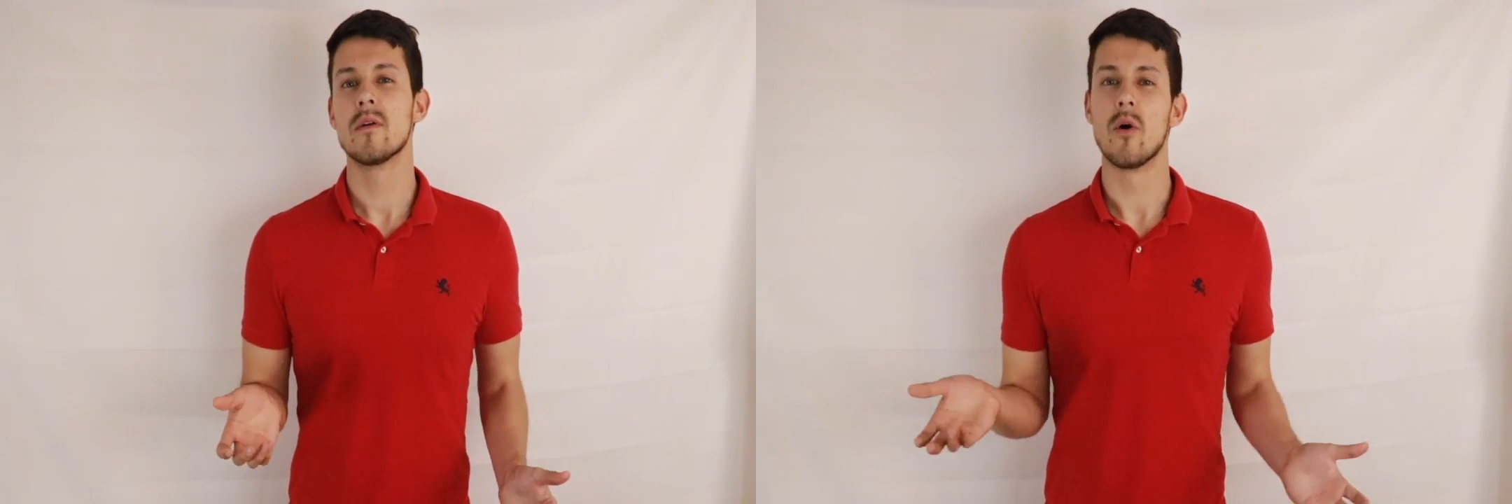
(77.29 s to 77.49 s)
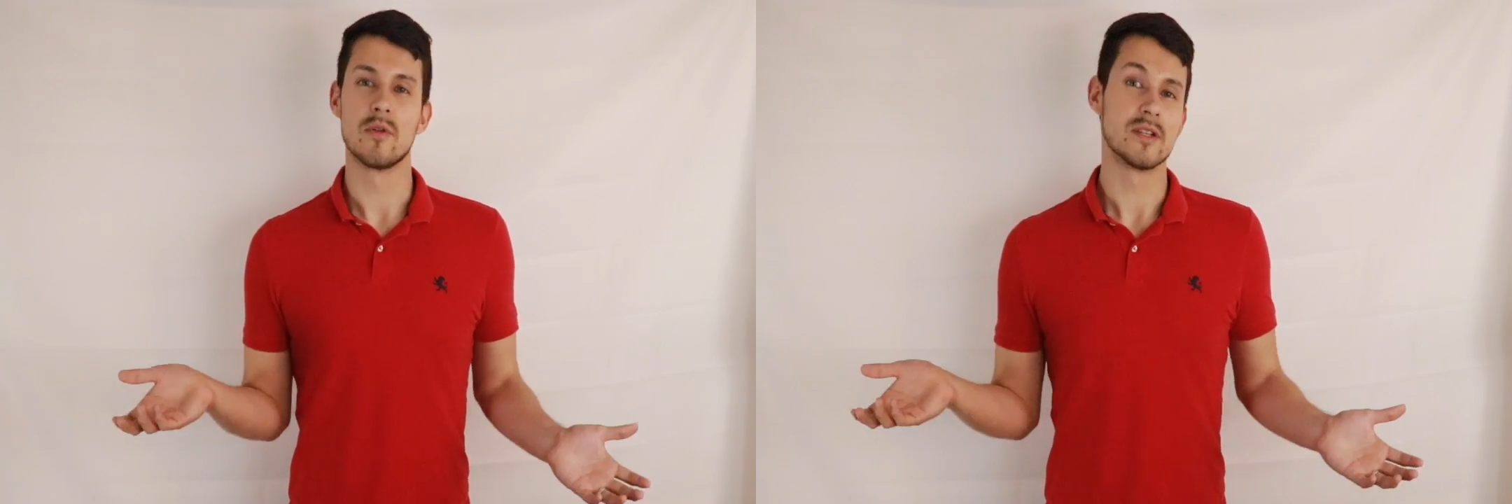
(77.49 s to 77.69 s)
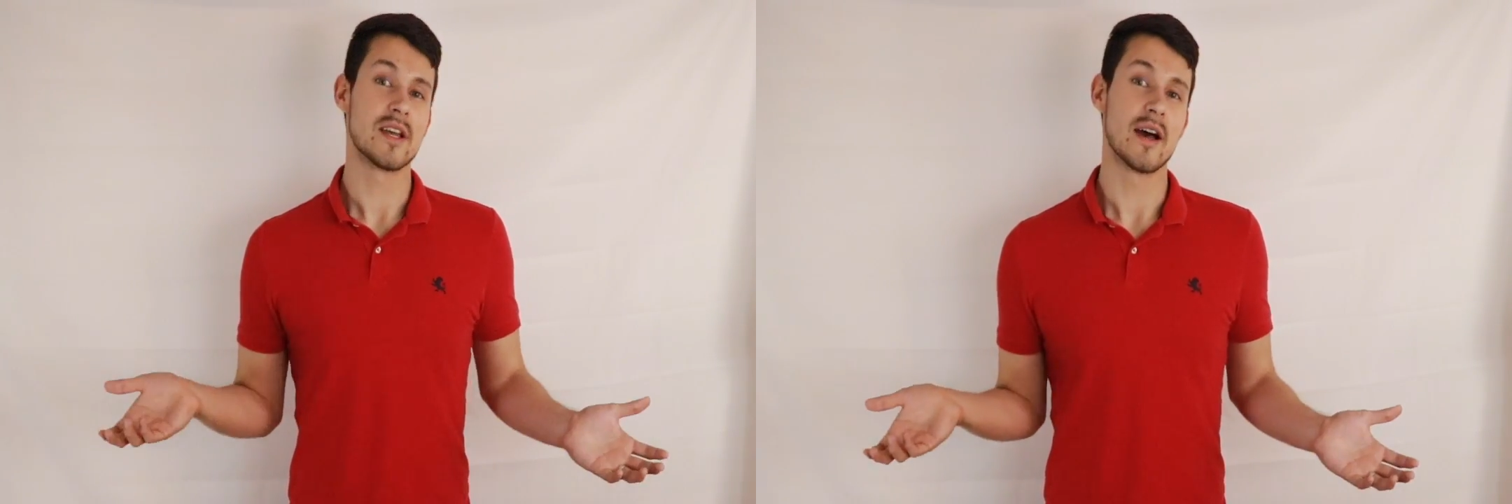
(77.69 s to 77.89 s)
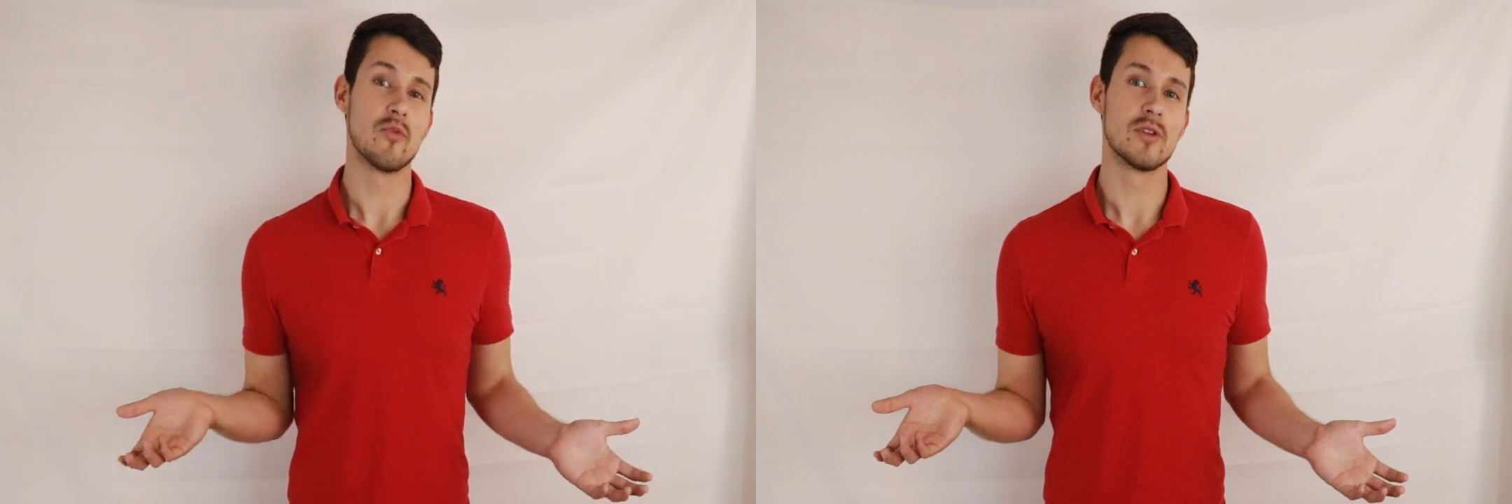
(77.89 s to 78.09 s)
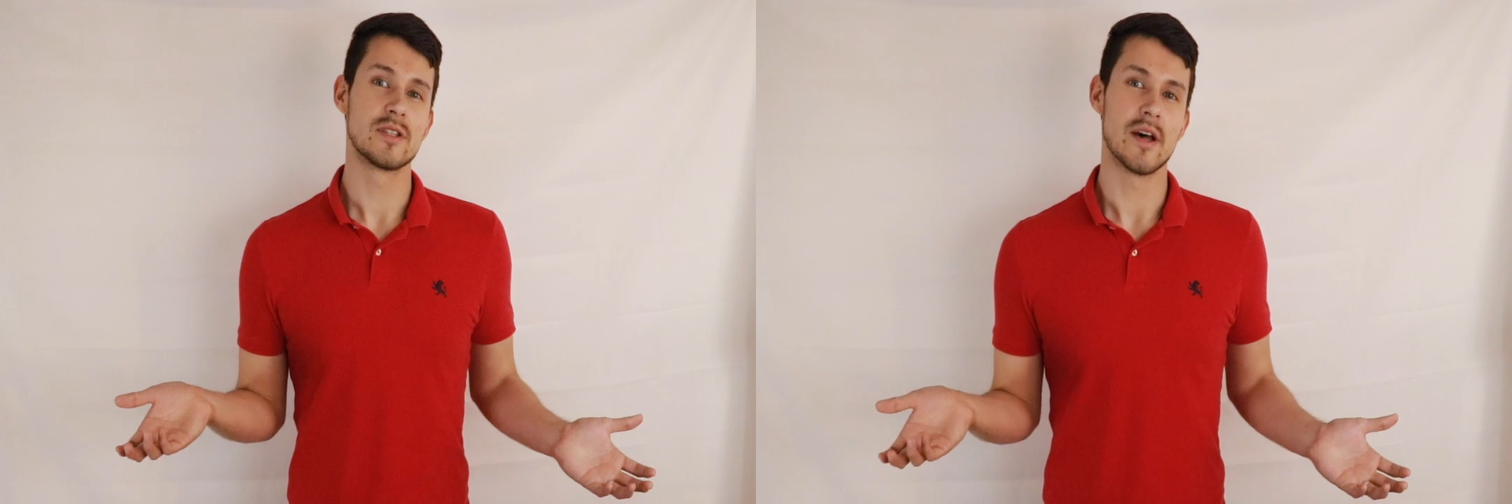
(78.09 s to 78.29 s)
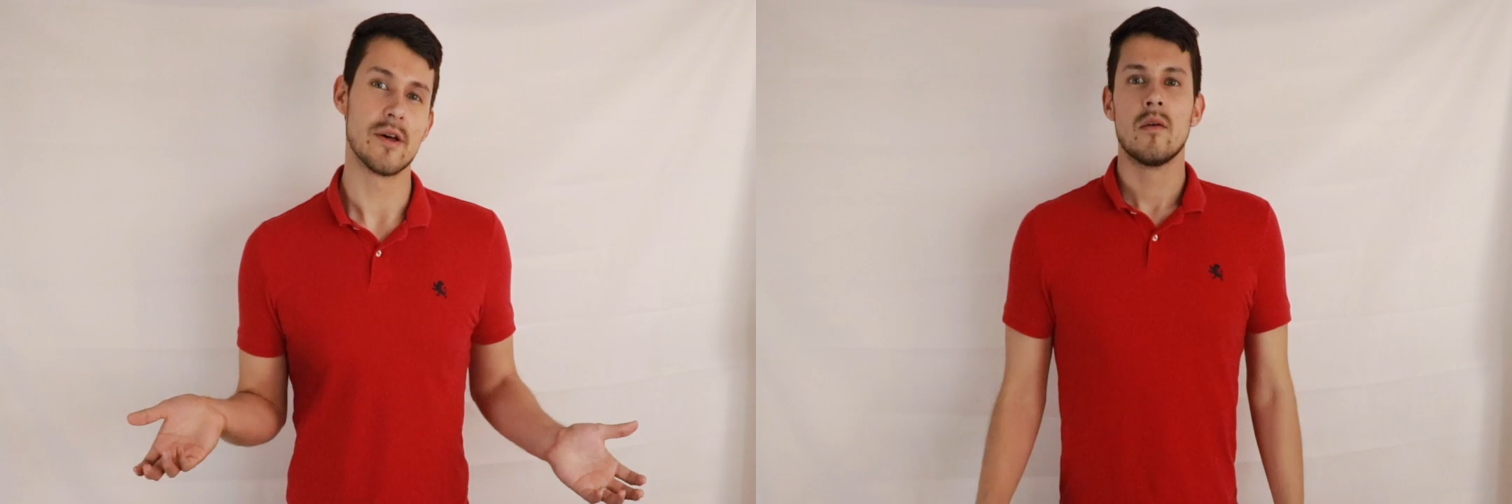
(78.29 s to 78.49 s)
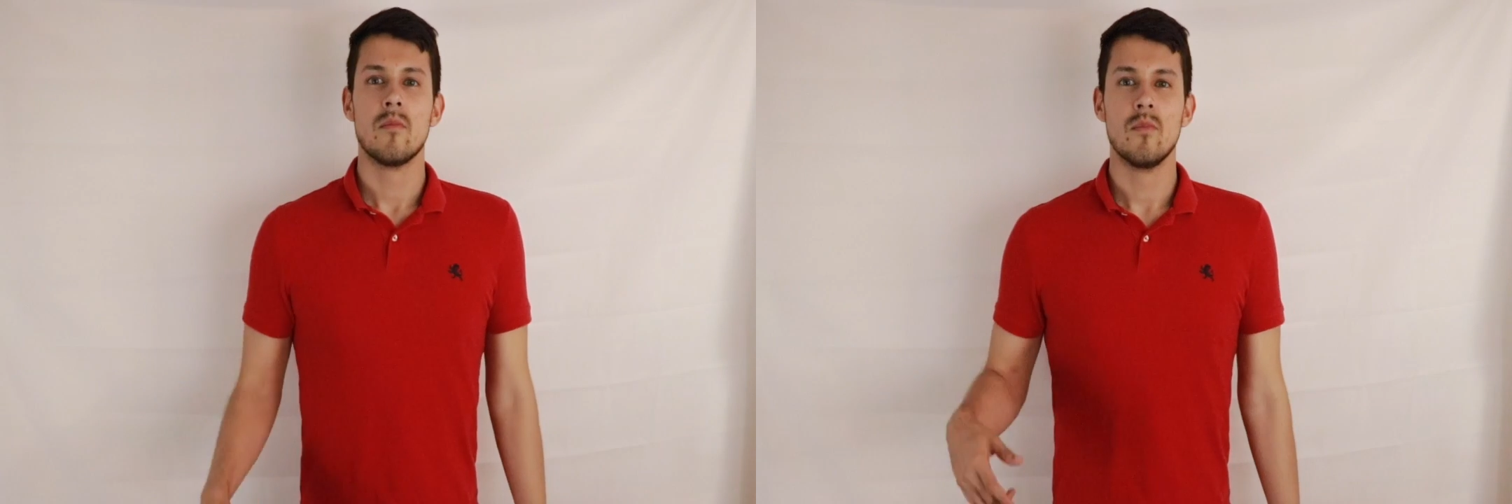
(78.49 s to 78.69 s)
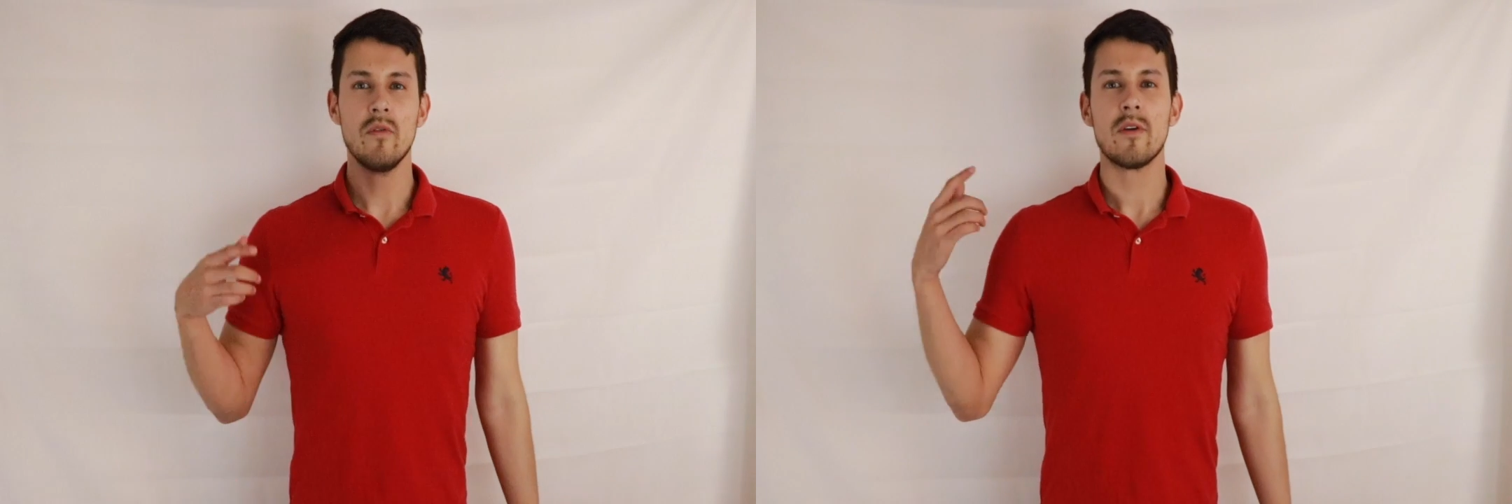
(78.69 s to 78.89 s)
Only time will tell.
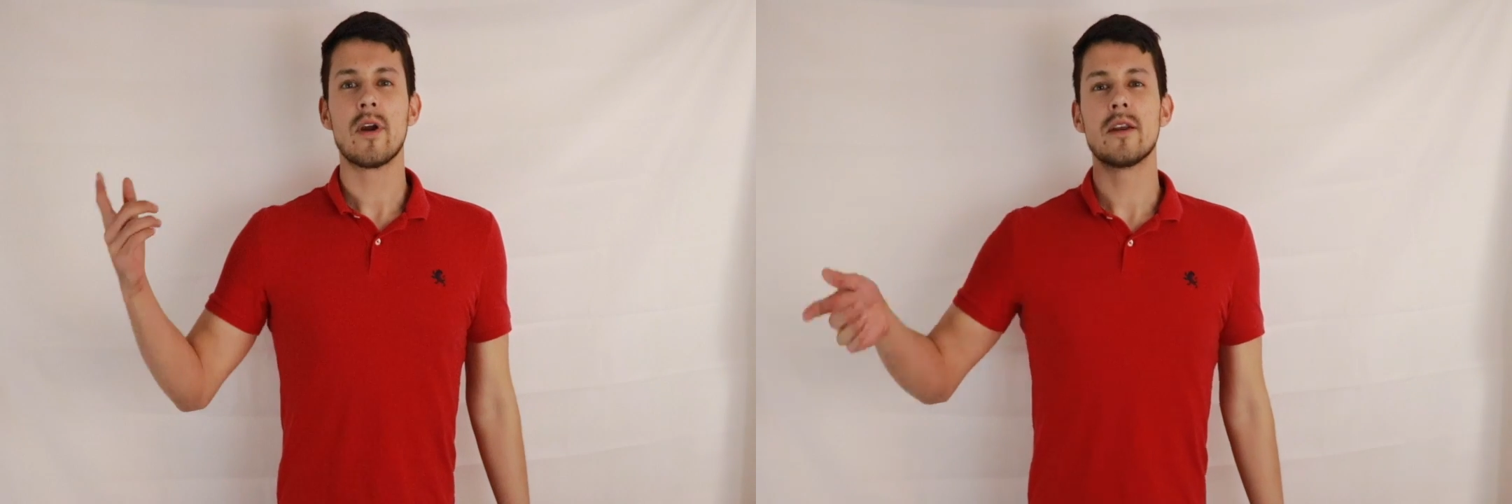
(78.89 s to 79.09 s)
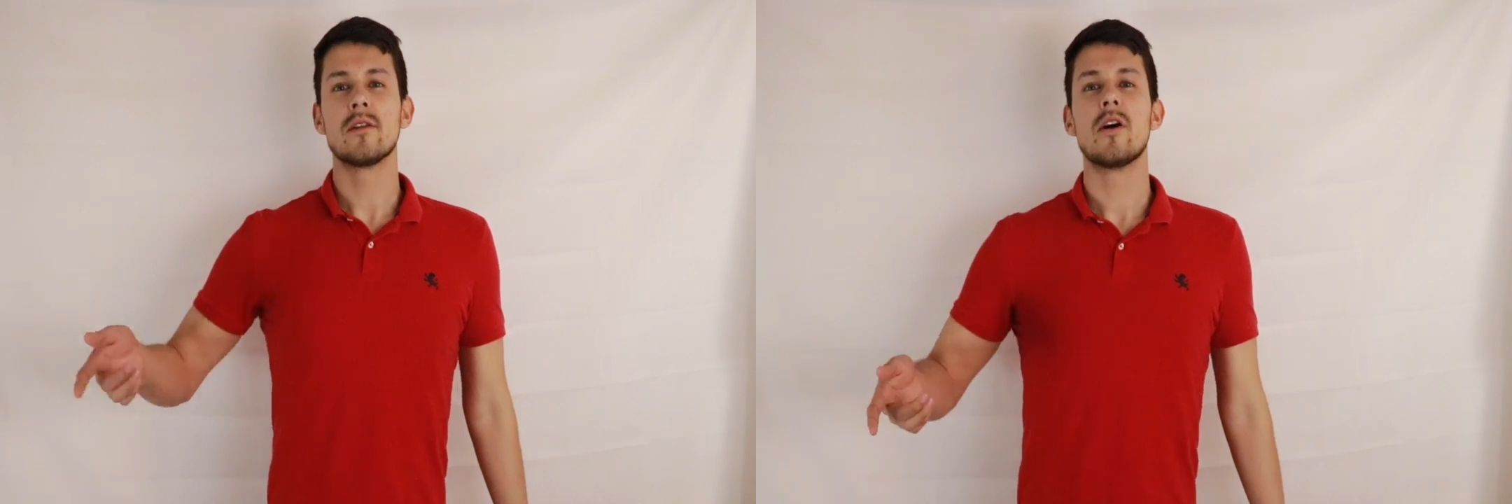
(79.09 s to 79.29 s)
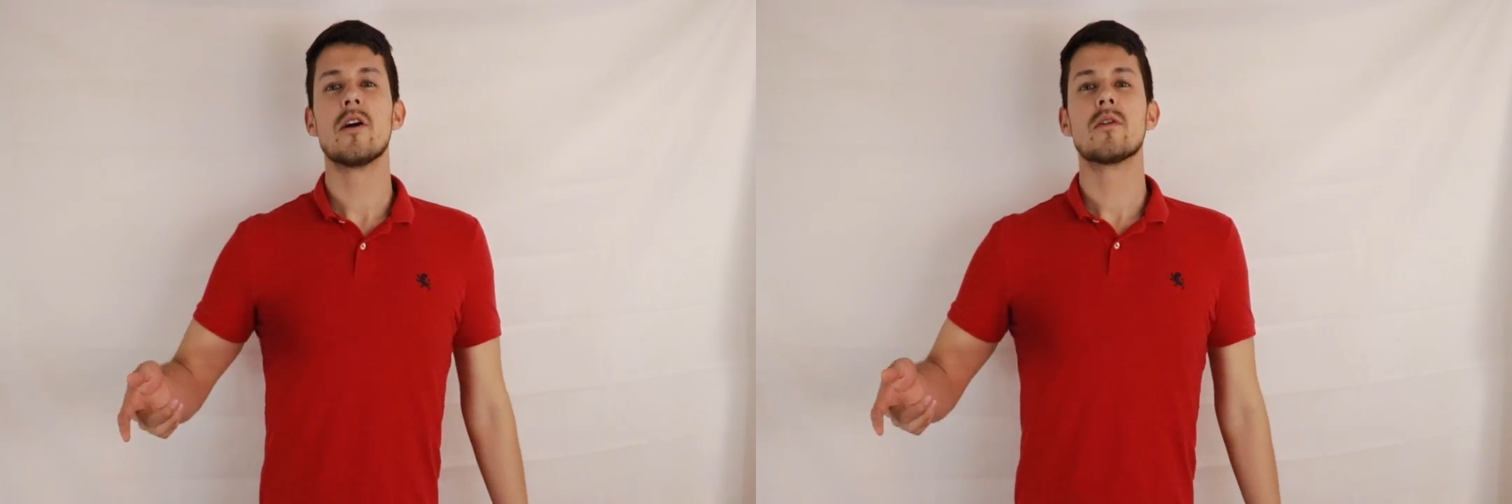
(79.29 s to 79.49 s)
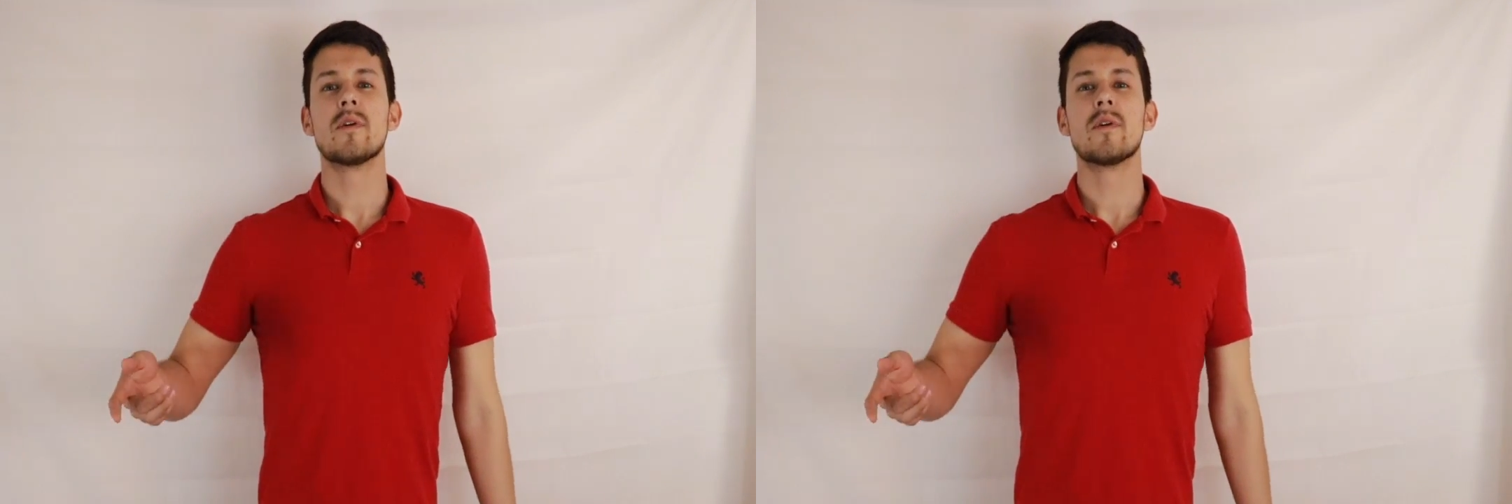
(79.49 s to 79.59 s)
Moving right along,